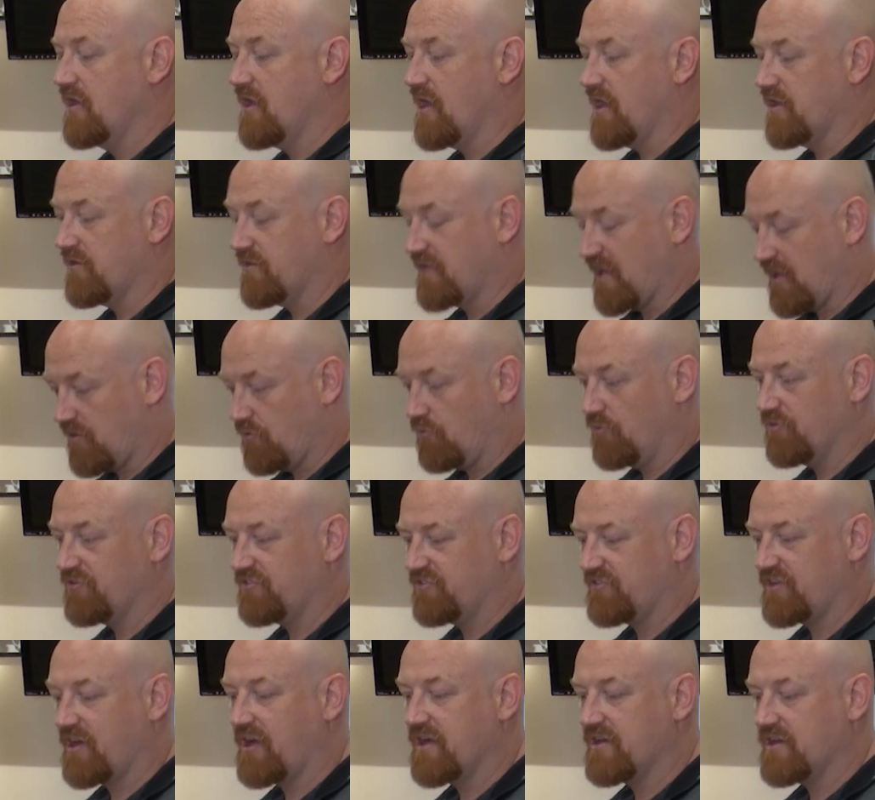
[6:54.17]
And that
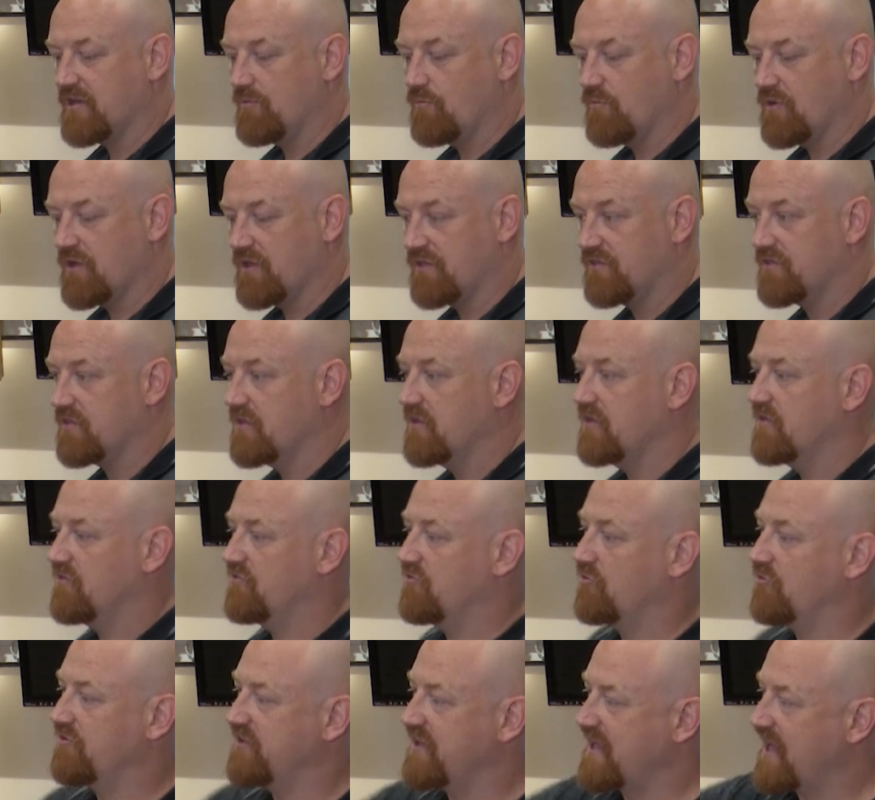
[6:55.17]
was tied in with
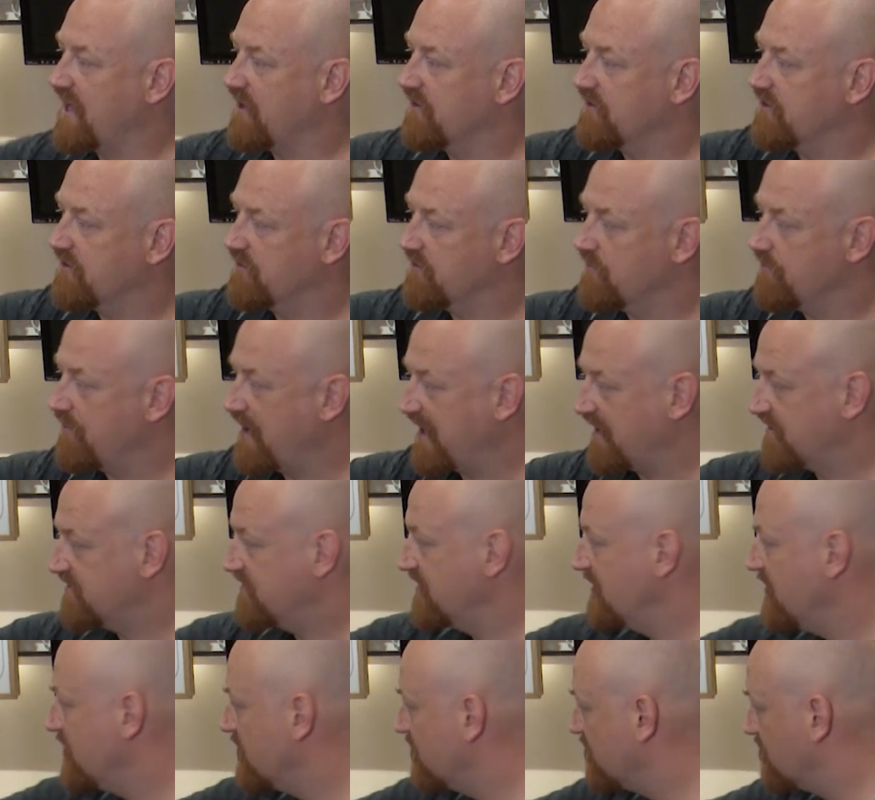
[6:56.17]
sorting out the back
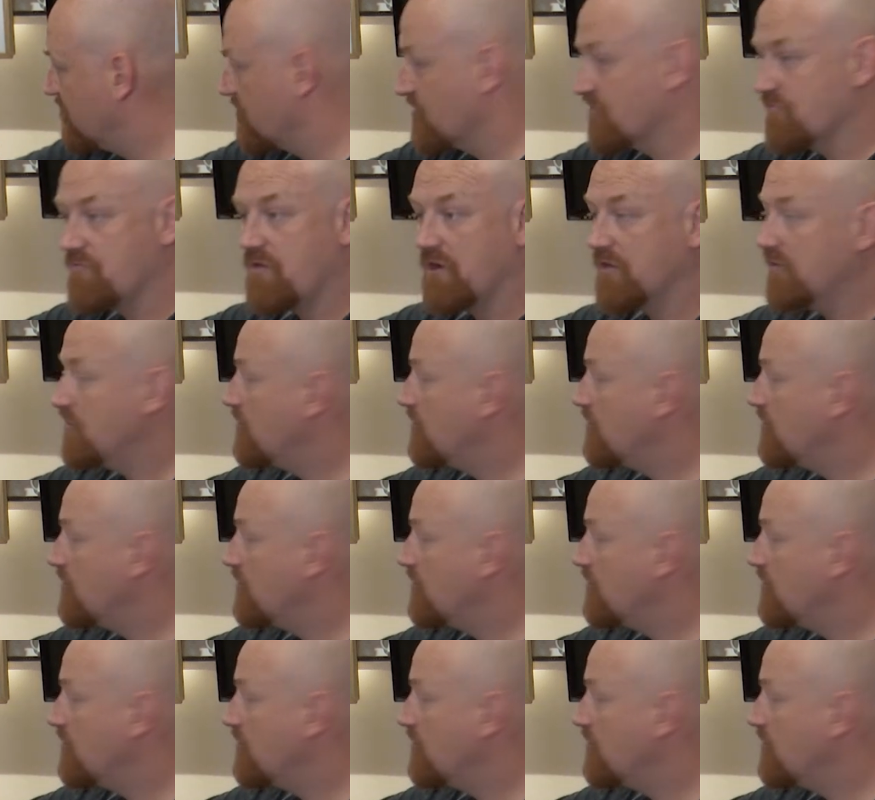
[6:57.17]
seam that's going to run